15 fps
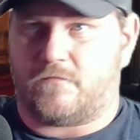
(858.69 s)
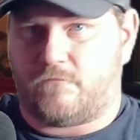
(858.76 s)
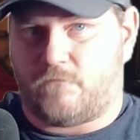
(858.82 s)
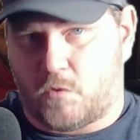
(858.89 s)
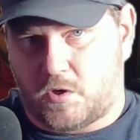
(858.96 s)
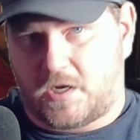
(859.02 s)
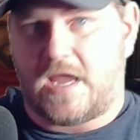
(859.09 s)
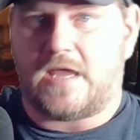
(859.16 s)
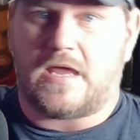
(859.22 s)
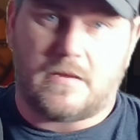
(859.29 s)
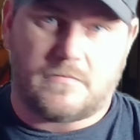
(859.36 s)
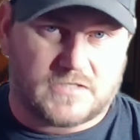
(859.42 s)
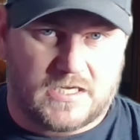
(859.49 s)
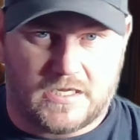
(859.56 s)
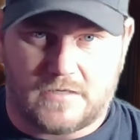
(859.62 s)
the 4K
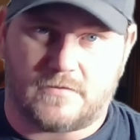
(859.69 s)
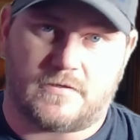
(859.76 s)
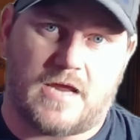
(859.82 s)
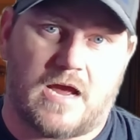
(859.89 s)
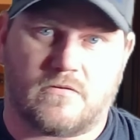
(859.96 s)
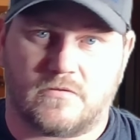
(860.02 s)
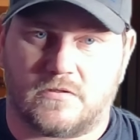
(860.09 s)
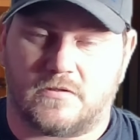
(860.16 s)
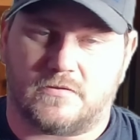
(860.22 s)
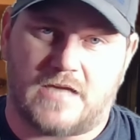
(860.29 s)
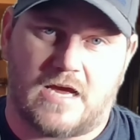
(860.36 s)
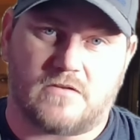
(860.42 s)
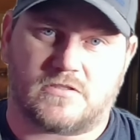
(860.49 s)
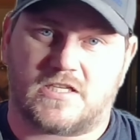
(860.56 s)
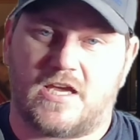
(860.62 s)
games getting down
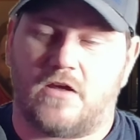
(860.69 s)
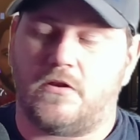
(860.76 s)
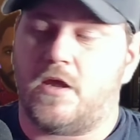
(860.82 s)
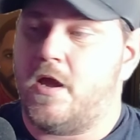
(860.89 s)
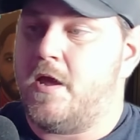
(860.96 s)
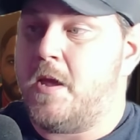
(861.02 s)
downscaled,